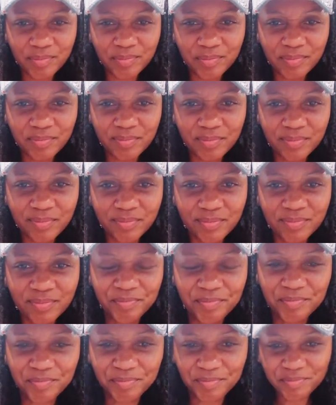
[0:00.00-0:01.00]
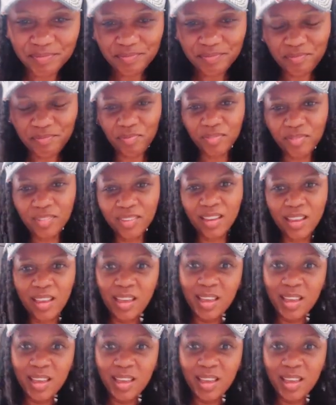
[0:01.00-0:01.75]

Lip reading: [no speech]